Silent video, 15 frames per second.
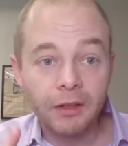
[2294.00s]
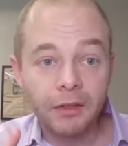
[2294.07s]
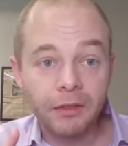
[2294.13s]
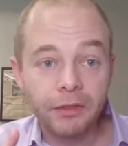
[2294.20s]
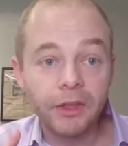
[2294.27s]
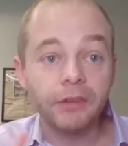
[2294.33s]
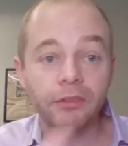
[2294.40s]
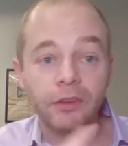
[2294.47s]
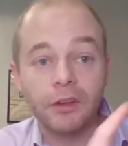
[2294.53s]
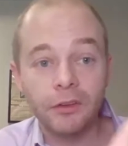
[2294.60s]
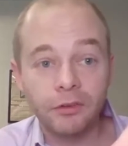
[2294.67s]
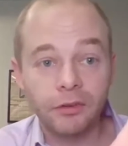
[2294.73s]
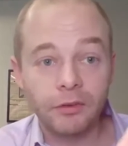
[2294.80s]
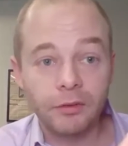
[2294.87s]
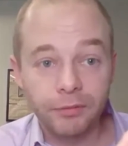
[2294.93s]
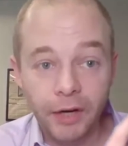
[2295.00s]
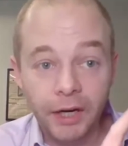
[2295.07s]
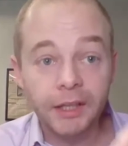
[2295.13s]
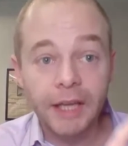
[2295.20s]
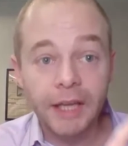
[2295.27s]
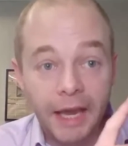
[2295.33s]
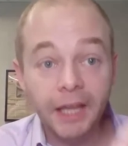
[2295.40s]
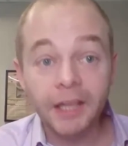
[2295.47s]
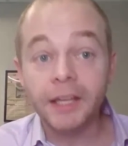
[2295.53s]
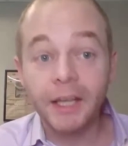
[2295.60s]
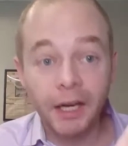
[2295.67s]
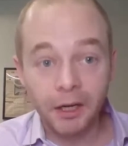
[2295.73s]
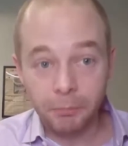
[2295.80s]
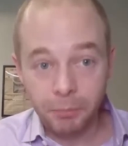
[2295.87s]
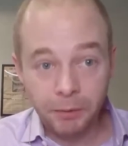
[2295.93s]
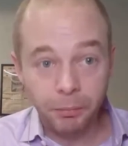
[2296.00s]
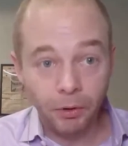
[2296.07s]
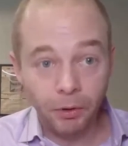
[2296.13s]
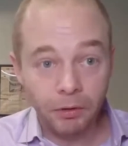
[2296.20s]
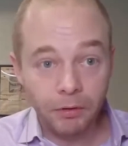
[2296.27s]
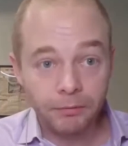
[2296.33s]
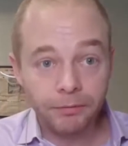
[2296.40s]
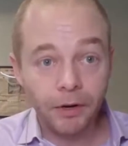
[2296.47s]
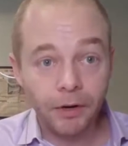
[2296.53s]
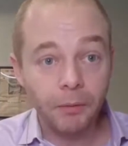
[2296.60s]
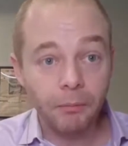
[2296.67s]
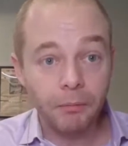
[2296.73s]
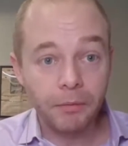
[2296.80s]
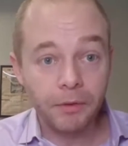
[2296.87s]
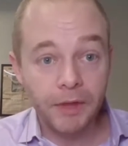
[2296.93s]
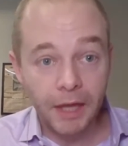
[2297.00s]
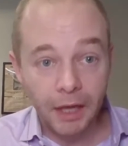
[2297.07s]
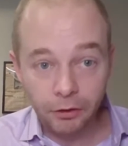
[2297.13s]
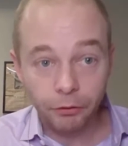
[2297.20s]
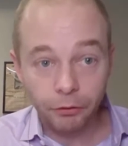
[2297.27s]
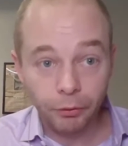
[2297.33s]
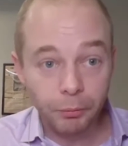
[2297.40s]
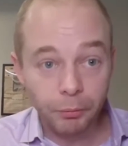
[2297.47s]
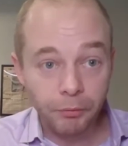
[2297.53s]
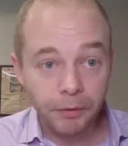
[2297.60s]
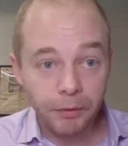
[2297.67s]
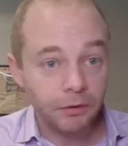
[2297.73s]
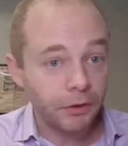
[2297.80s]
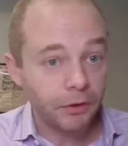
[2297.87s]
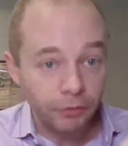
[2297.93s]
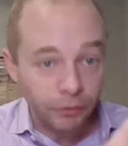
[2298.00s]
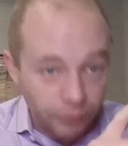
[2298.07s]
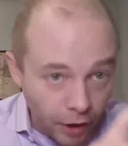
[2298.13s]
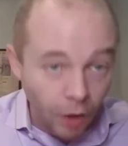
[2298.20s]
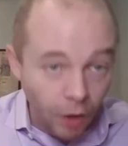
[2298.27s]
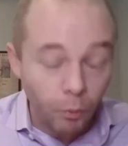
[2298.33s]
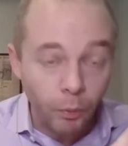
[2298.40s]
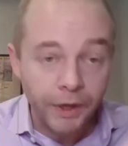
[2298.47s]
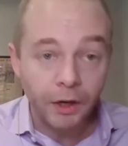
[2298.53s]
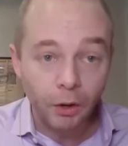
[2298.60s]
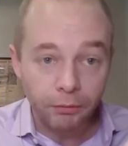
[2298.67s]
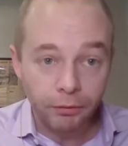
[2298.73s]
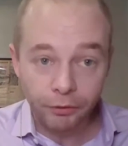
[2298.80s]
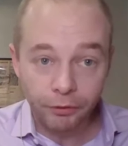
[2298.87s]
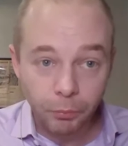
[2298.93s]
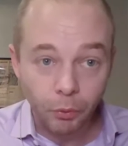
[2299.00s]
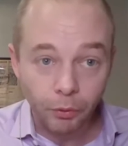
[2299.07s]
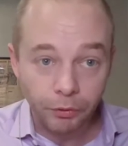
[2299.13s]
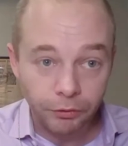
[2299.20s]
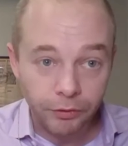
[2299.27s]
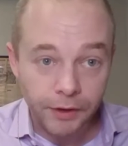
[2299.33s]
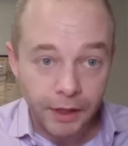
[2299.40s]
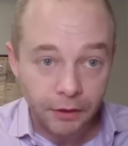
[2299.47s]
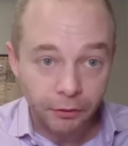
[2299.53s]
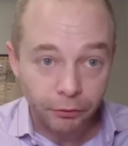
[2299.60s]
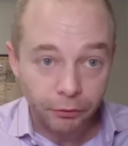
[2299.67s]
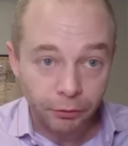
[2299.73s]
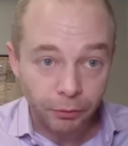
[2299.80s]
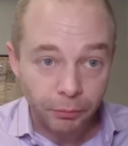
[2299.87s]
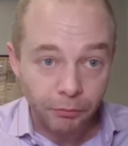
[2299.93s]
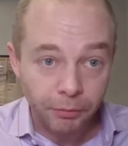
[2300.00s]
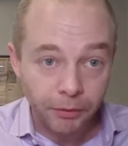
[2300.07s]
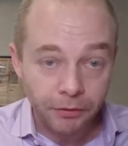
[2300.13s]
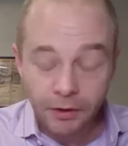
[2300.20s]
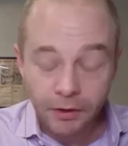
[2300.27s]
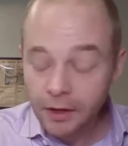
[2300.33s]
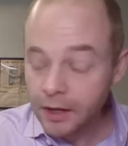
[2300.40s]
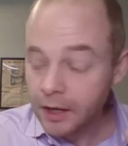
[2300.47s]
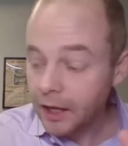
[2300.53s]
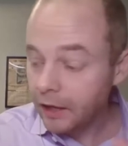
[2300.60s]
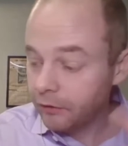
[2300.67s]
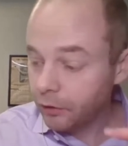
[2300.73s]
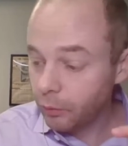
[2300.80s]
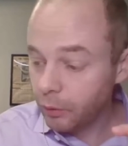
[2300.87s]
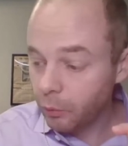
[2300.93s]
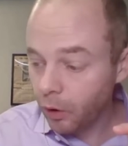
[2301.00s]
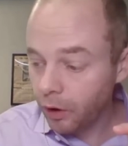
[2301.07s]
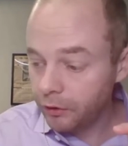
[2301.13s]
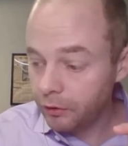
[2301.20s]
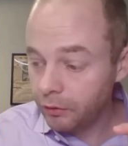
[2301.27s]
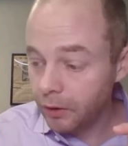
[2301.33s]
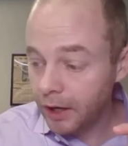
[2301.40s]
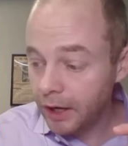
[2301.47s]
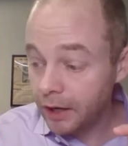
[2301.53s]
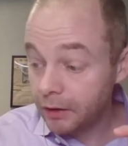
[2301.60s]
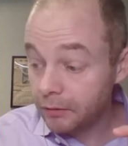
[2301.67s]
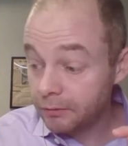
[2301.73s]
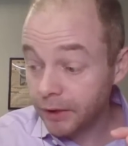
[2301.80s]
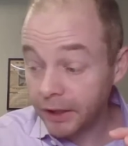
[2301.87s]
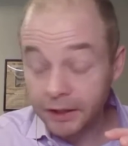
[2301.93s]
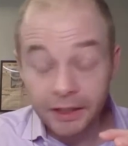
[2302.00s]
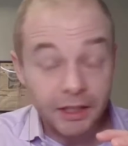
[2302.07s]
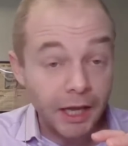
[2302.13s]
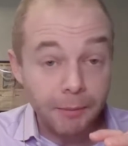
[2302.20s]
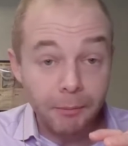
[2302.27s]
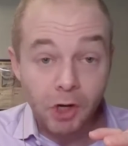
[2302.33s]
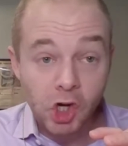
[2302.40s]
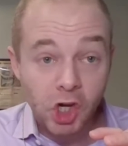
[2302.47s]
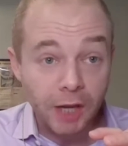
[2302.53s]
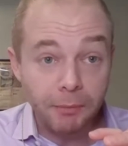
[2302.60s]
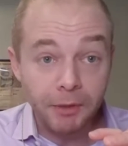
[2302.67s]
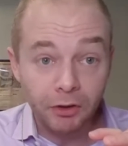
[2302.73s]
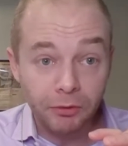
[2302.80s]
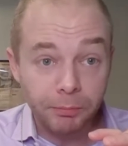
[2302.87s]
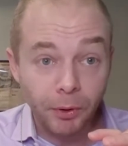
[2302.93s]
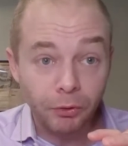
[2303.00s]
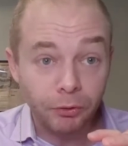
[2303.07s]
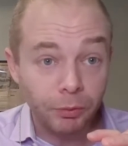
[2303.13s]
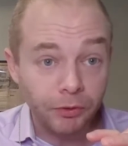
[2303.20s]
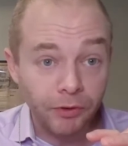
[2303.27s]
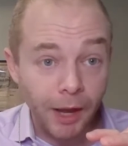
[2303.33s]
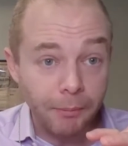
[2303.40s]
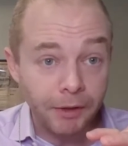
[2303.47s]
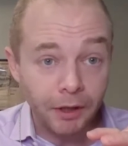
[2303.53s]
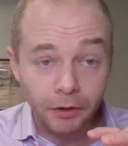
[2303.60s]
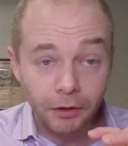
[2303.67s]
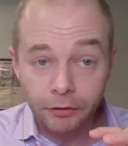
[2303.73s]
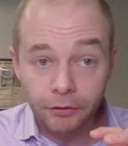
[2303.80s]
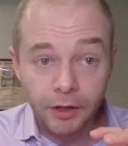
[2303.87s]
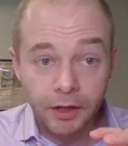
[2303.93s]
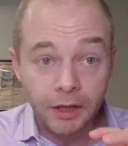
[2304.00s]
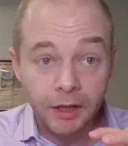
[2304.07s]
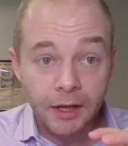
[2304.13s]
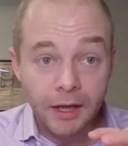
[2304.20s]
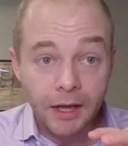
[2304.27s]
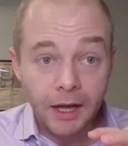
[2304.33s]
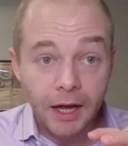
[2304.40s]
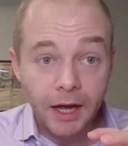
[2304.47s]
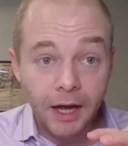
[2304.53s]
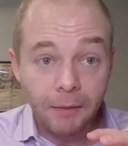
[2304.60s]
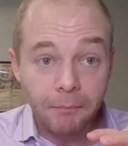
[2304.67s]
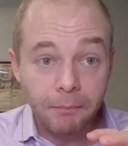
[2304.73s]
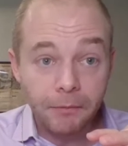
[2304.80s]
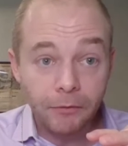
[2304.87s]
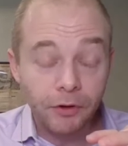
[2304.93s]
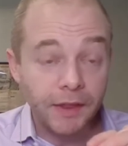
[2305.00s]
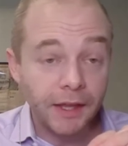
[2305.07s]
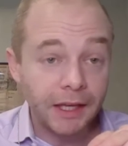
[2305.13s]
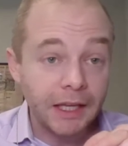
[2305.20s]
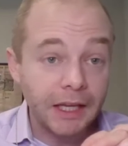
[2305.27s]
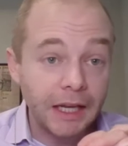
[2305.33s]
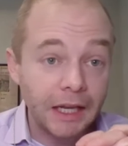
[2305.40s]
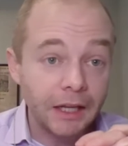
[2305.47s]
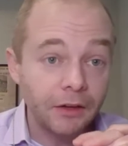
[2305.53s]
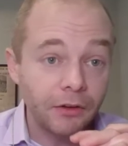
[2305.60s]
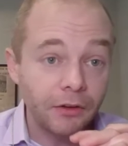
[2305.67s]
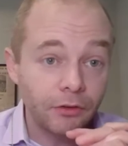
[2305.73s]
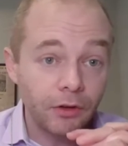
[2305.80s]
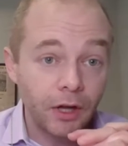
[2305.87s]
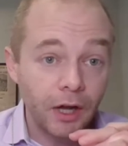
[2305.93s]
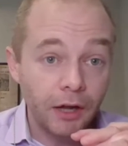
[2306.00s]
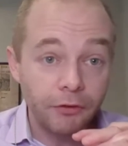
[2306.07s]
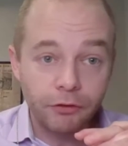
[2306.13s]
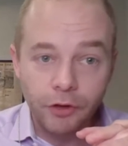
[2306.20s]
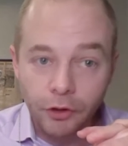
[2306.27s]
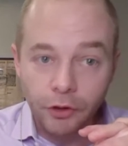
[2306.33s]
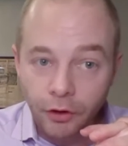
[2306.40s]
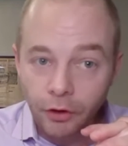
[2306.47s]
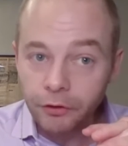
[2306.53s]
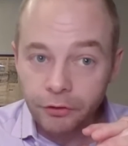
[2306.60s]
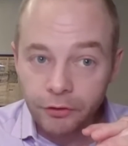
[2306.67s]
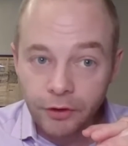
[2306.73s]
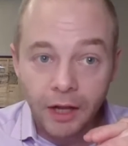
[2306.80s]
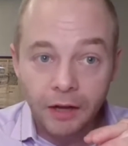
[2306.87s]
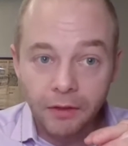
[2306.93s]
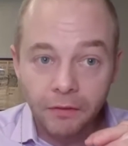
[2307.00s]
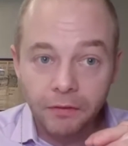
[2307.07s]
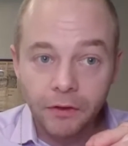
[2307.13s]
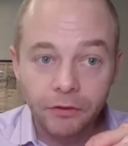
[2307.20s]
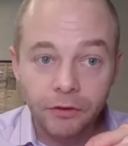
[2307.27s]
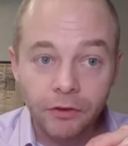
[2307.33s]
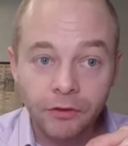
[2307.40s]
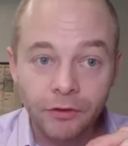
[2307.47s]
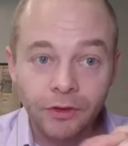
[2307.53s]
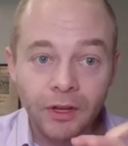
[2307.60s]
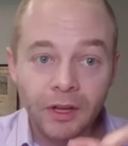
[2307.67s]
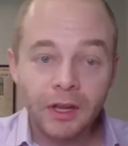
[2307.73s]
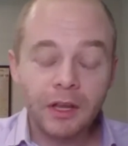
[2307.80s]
this is frankly alienating people from the anti-Israel movement. This is not winning over supporters to the anti-Israel movement. And so we want to frankly name and shame and expose what's happening in our city so that Canadians start to understand that this isn't